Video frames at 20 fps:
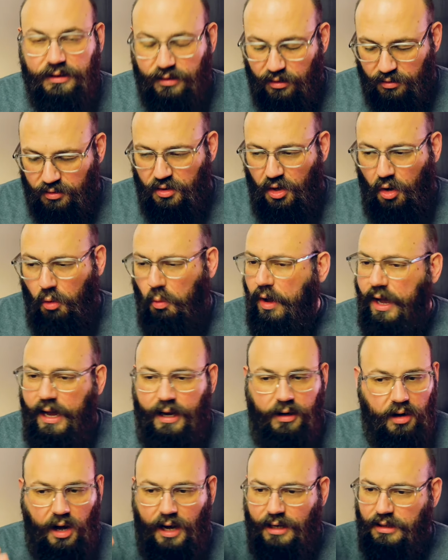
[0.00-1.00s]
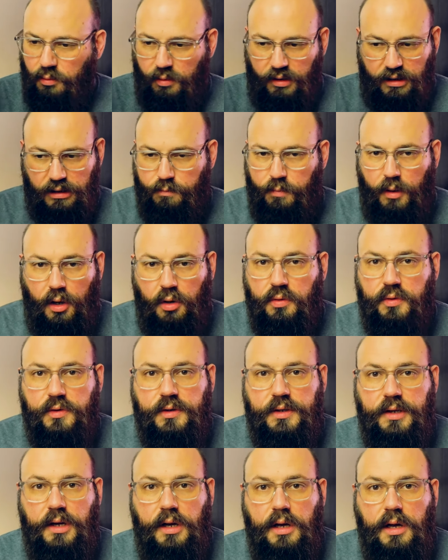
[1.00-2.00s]
There's no way not to
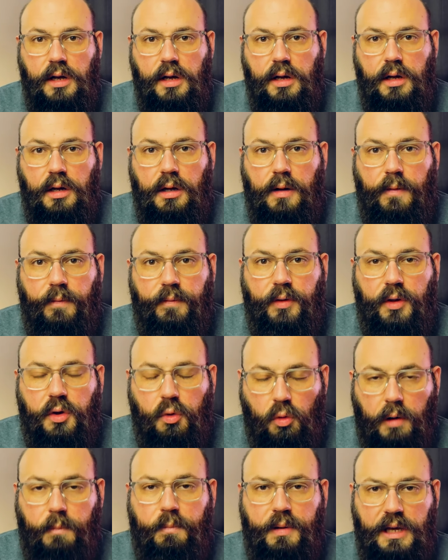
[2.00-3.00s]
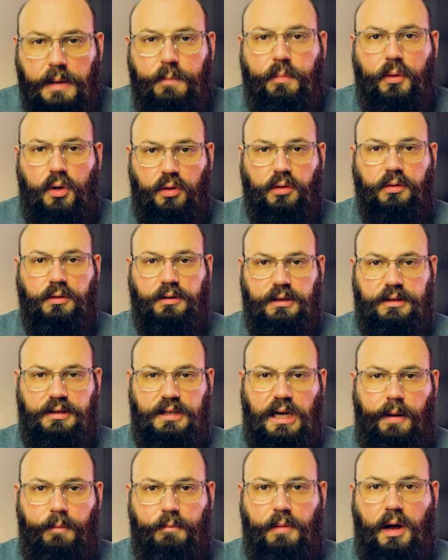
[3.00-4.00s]
expose your people to
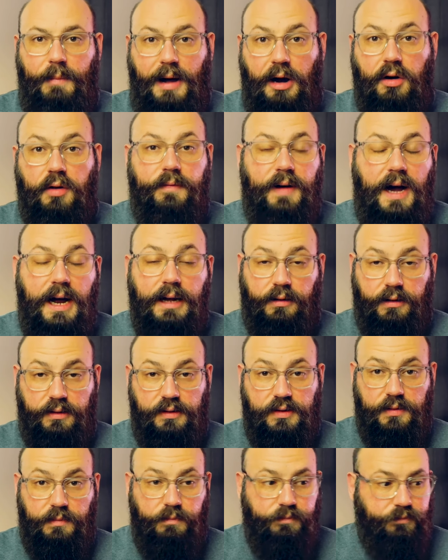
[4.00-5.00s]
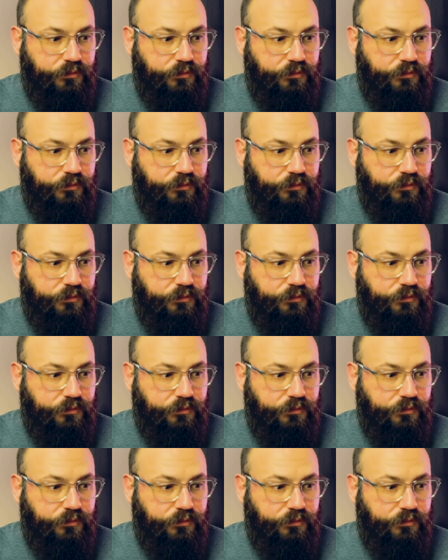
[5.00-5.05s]
some amount of violence.